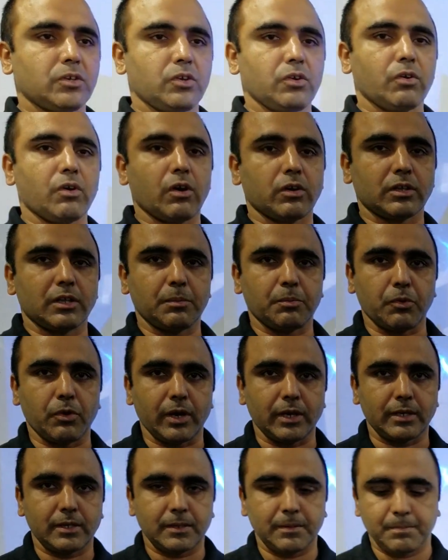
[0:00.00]
you got the
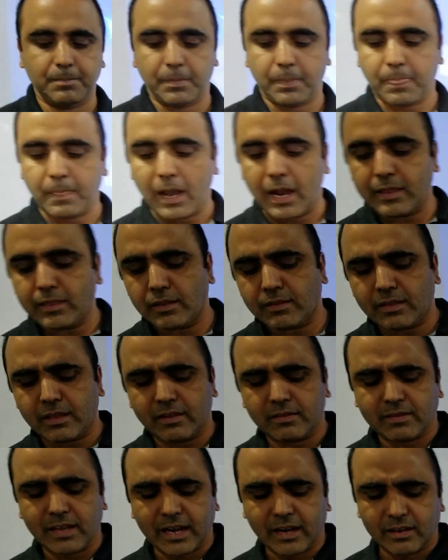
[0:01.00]
point. And the
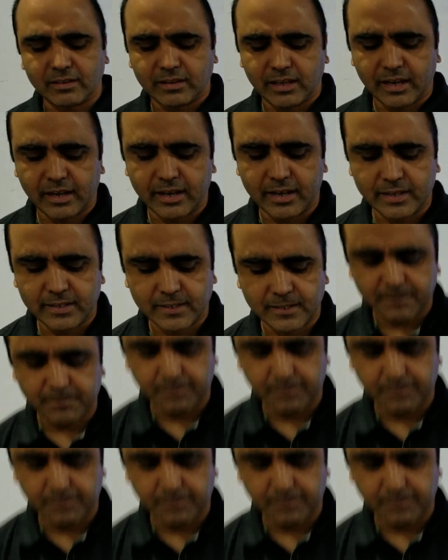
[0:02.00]
second thing is